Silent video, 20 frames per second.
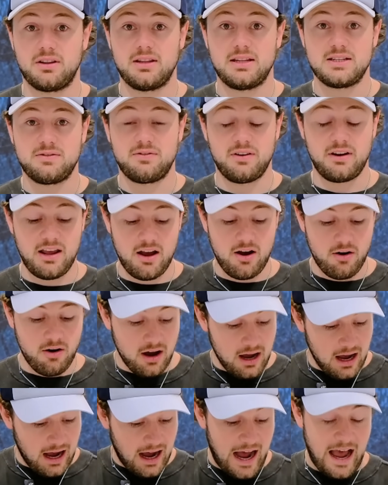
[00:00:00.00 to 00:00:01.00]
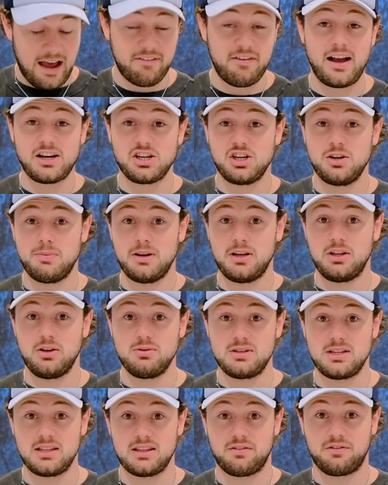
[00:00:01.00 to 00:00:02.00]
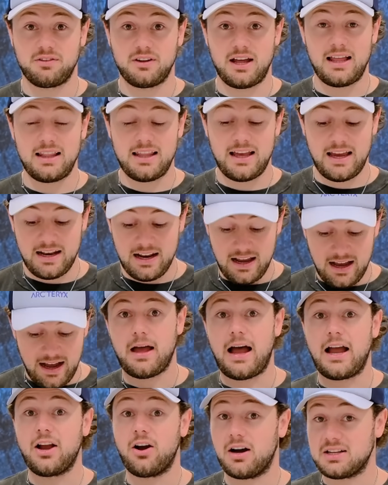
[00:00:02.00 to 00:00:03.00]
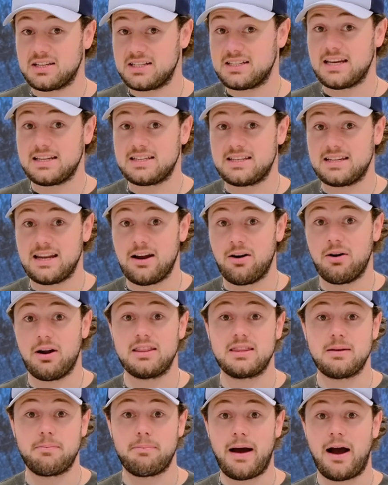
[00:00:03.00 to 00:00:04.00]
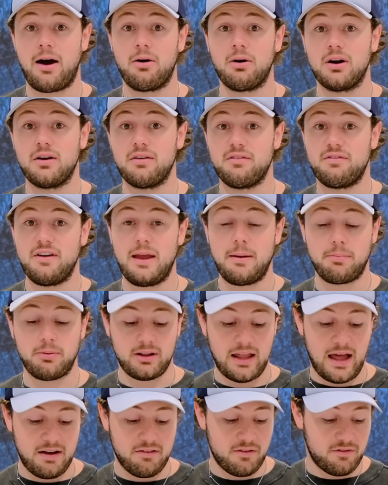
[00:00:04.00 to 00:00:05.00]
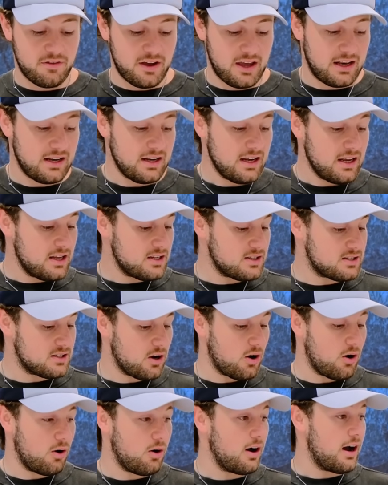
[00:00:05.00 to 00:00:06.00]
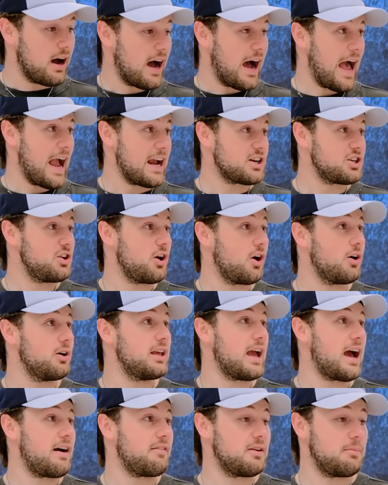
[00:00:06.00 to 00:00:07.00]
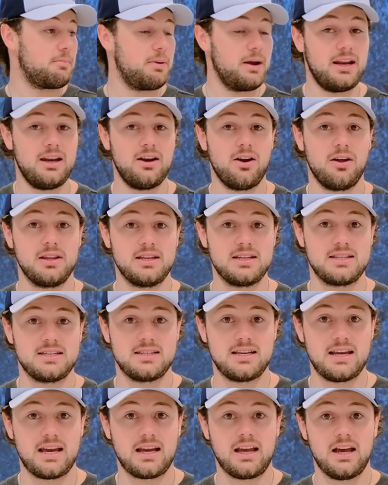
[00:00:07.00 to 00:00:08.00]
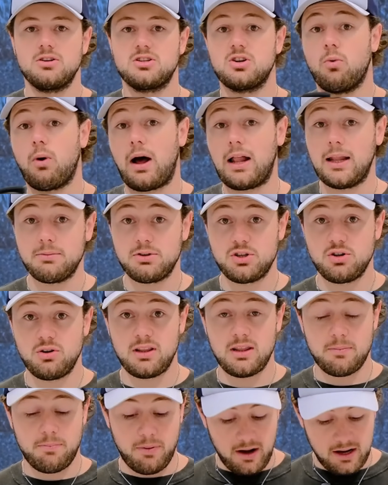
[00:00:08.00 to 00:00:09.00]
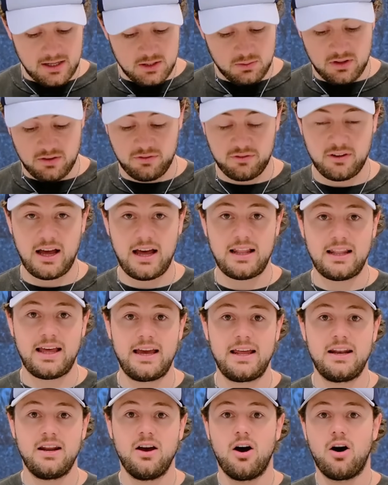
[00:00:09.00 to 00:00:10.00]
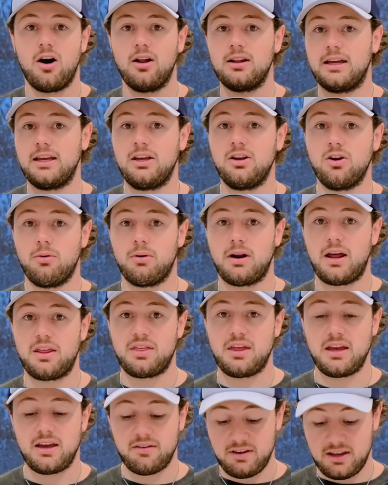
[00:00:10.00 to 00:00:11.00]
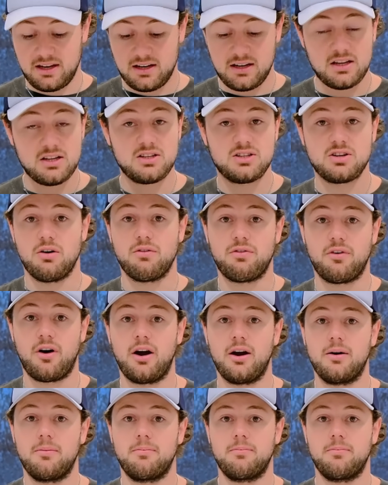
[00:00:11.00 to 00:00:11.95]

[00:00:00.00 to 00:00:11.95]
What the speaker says: in this video, I've actually been using the FLYLITE. I got to test it out at the Bauer Vapor Live event, so I actually already have an opinion on this stick. So while I'm shooting the pucks with the FLYLITE, I'll let you know what I think of it so far.